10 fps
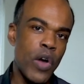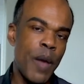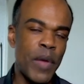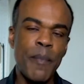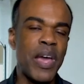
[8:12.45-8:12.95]

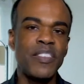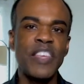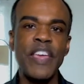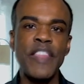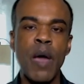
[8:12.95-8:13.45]
I'm not
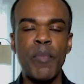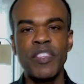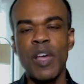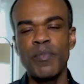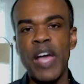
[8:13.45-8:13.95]
saying that, but
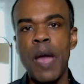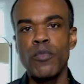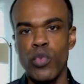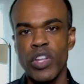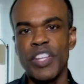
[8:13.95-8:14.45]
sometimes
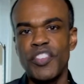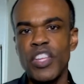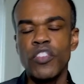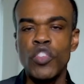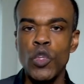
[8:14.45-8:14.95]
when you're
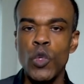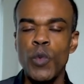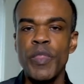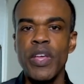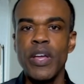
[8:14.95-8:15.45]
listening
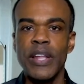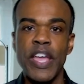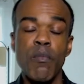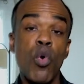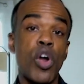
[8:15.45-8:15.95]
to
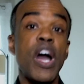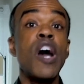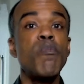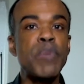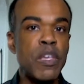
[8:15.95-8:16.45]
like more
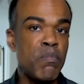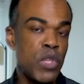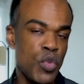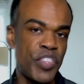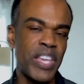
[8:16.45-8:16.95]
upbeat
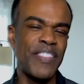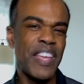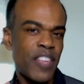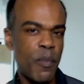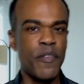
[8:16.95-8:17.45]
music and
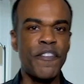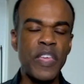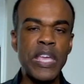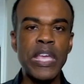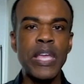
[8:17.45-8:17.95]
that type of
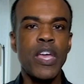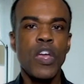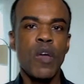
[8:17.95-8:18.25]
thing,